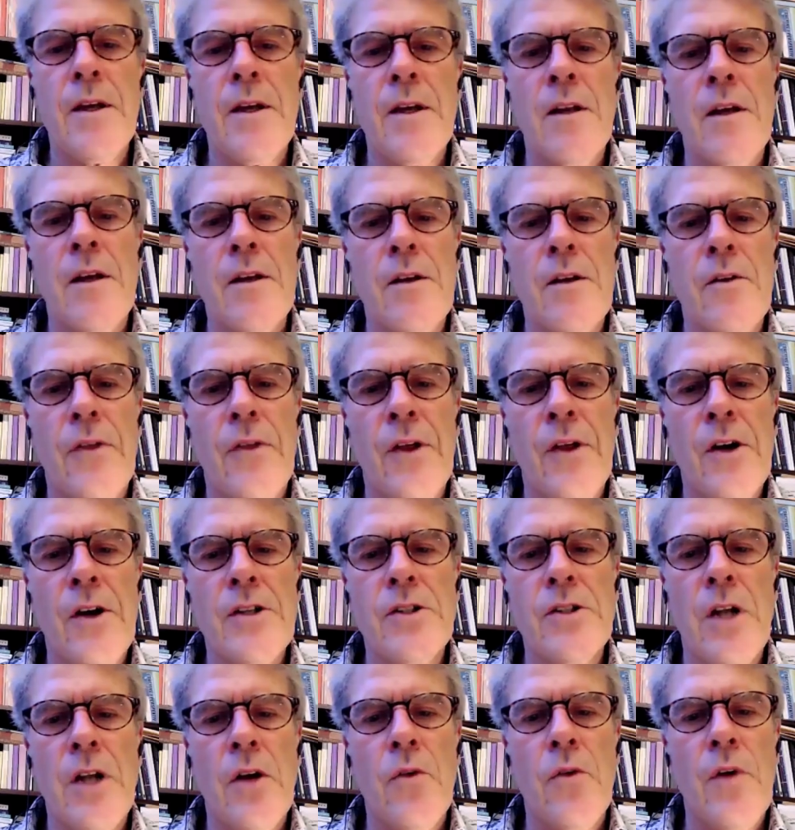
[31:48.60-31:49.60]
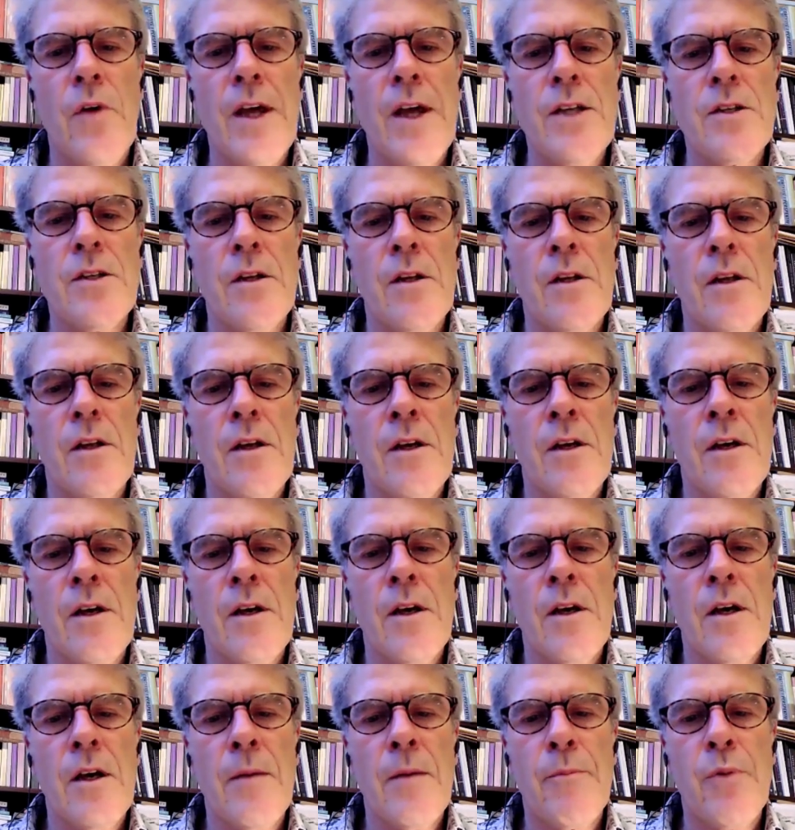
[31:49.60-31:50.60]
a third generation
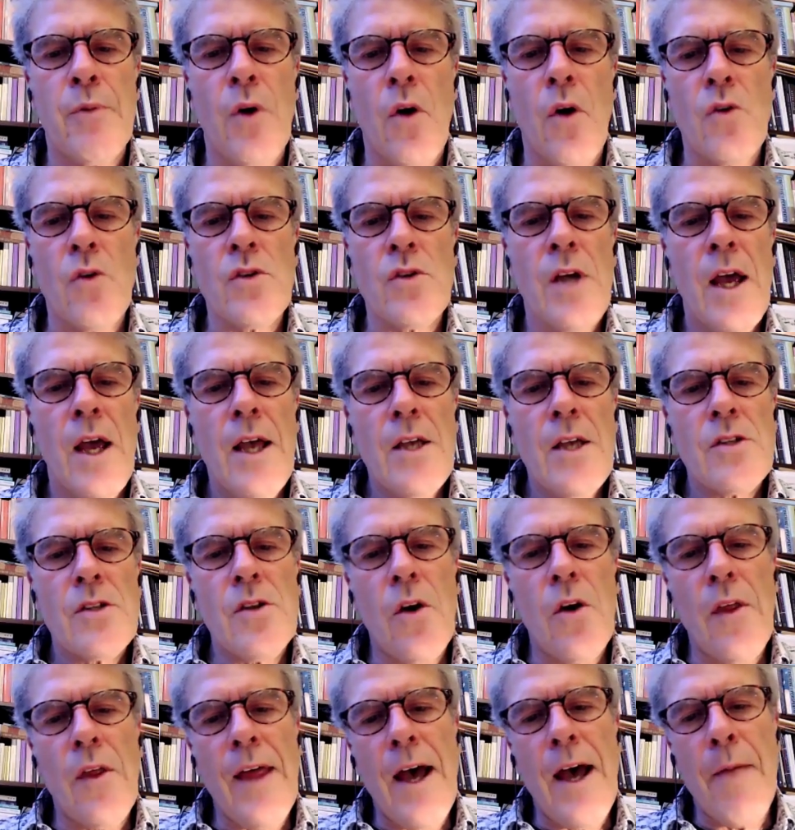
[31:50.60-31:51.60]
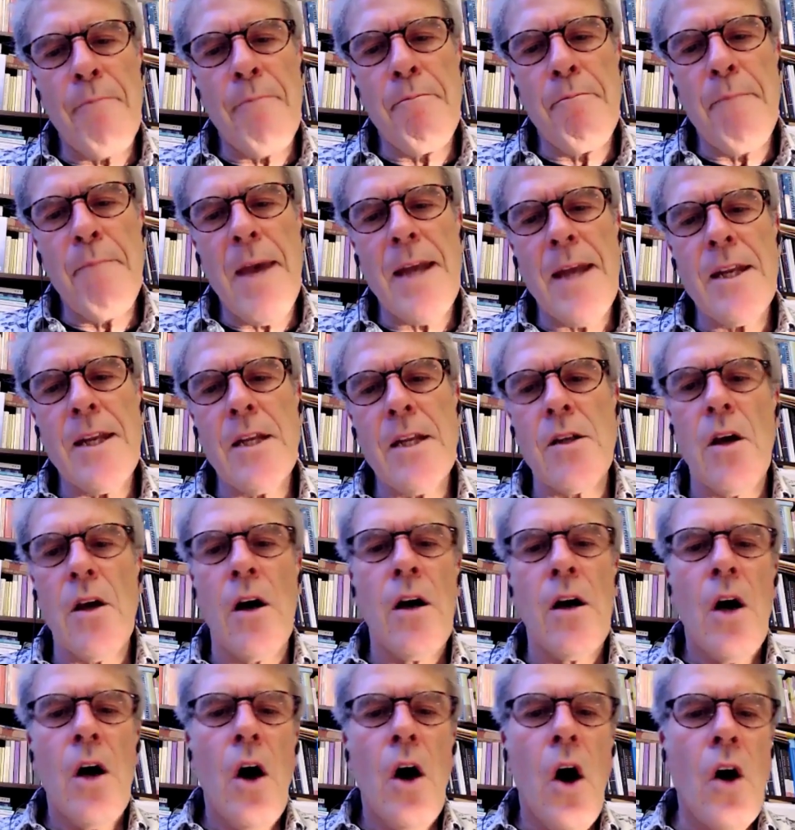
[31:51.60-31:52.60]
approach. So there are many
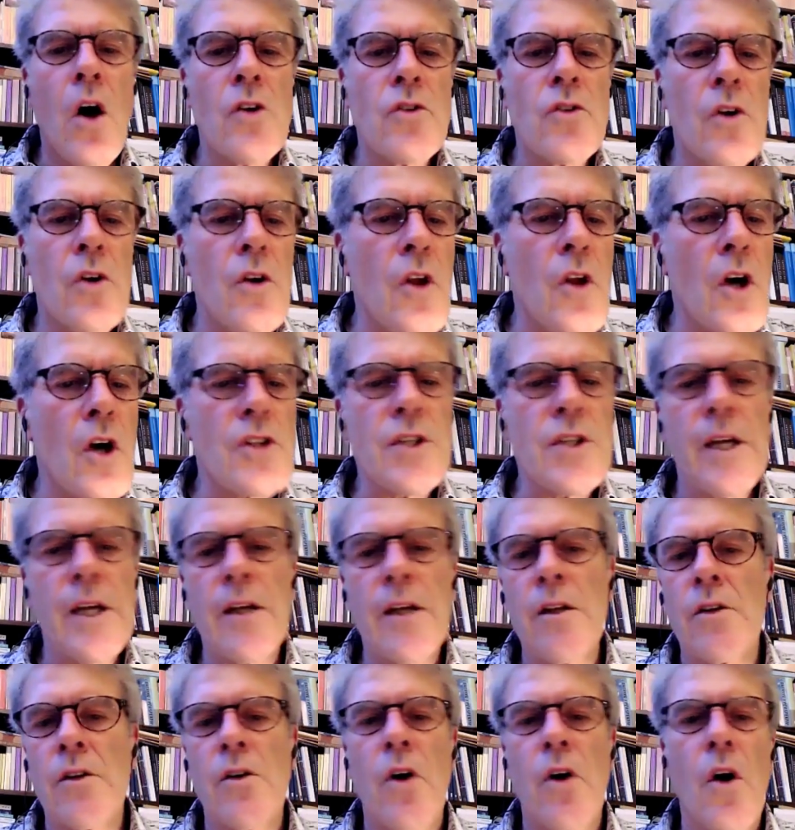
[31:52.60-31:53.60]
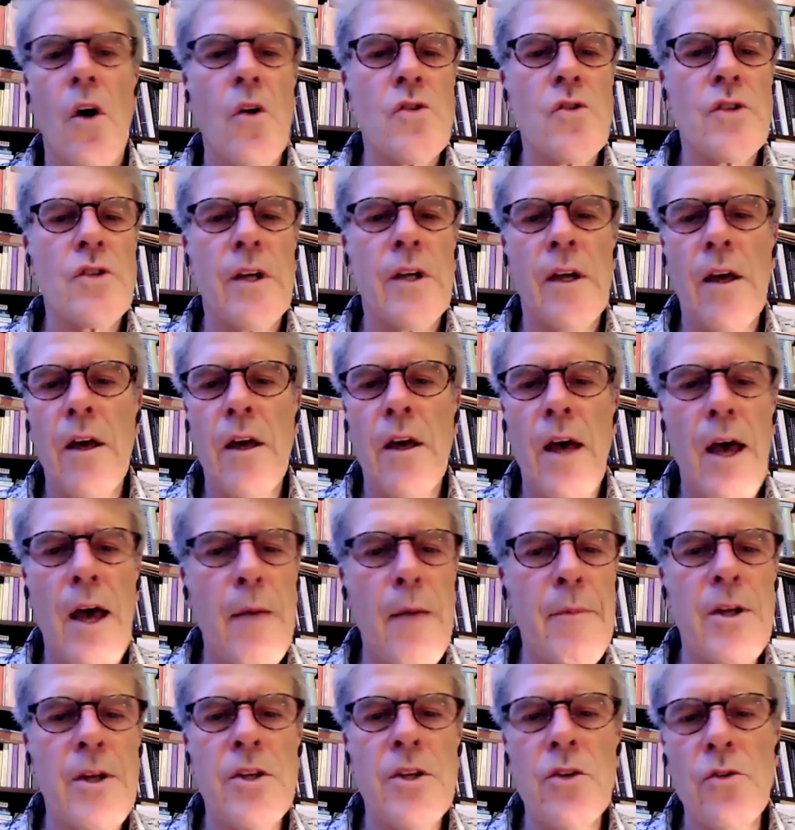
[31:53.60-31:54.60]
ontological coaching,
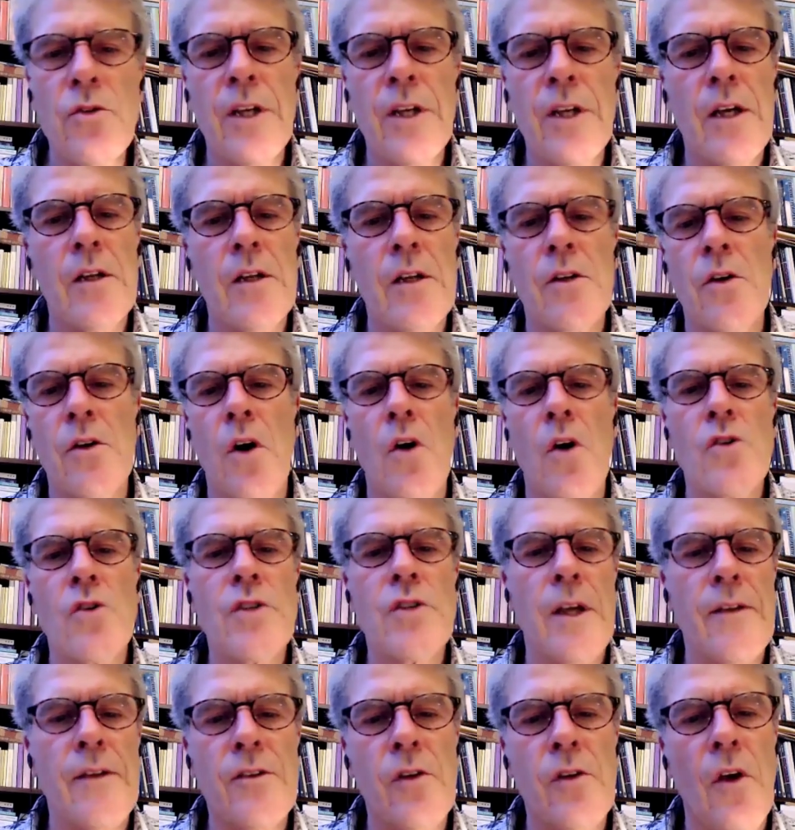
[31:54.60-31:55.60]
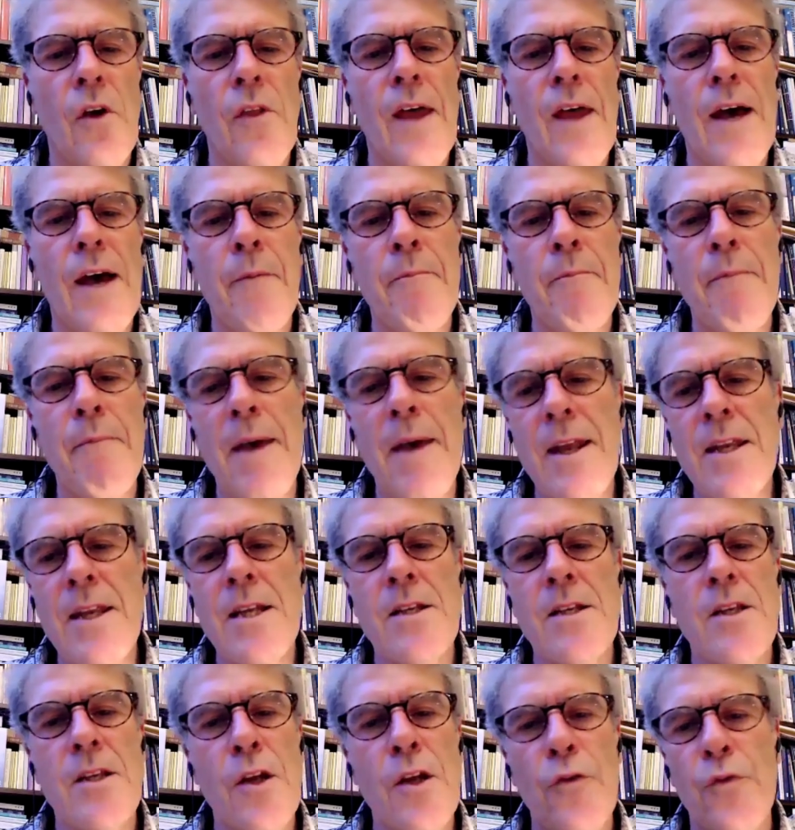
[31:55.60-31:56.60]
hermeneutical coaching. So there are many
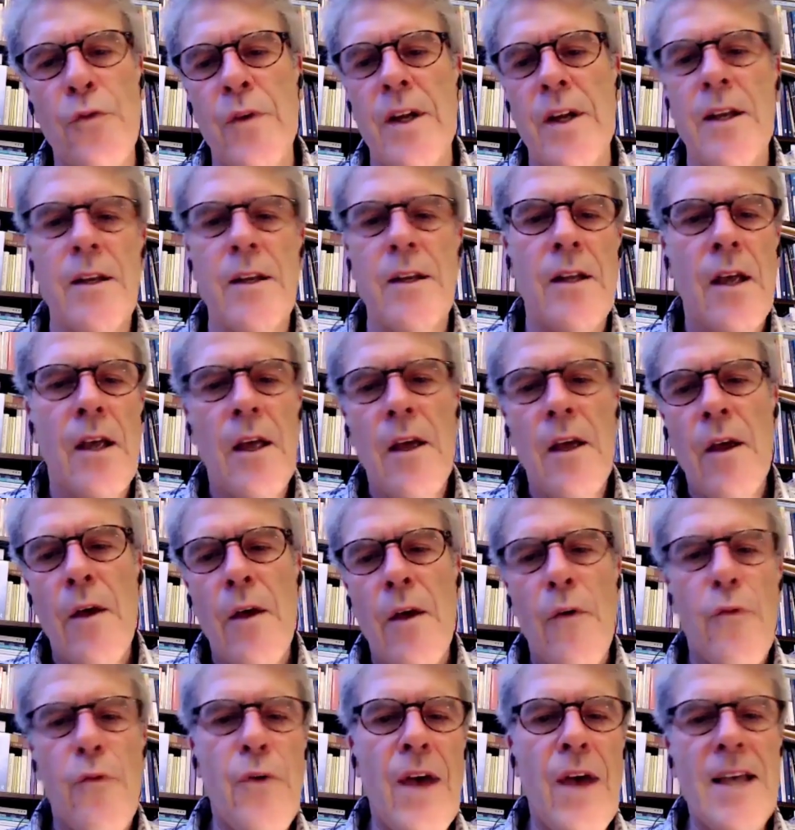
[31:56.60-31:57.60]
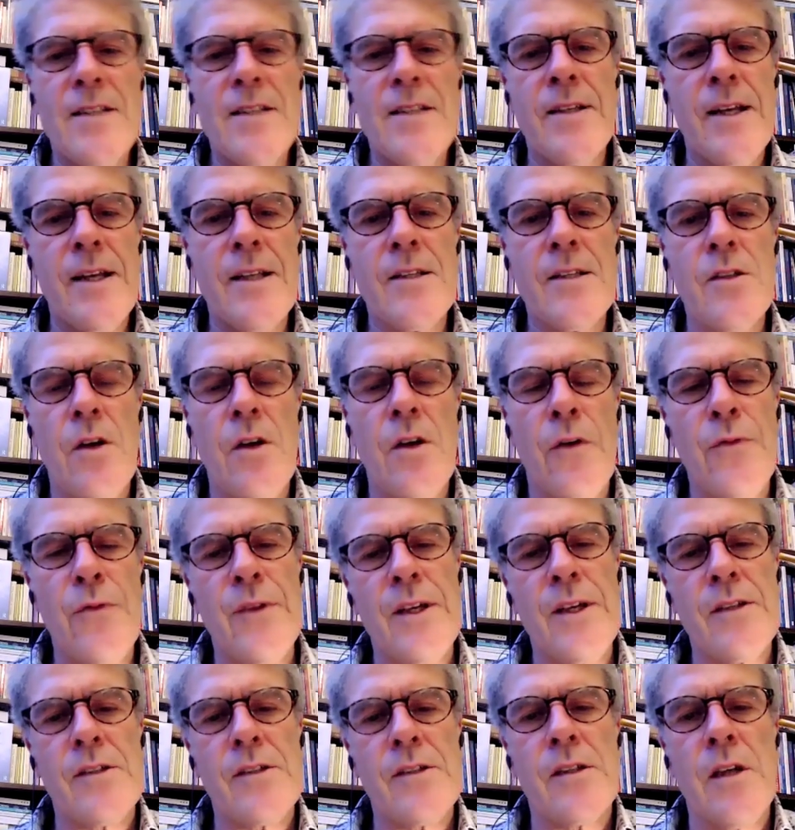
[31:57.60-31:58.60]
different facets of
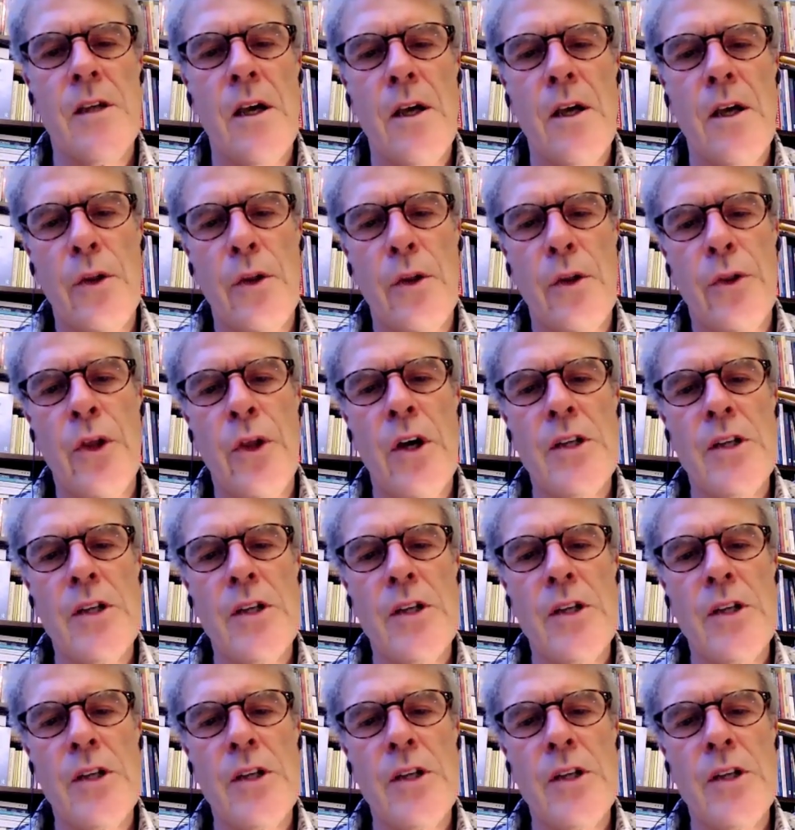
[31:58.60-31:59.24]
this third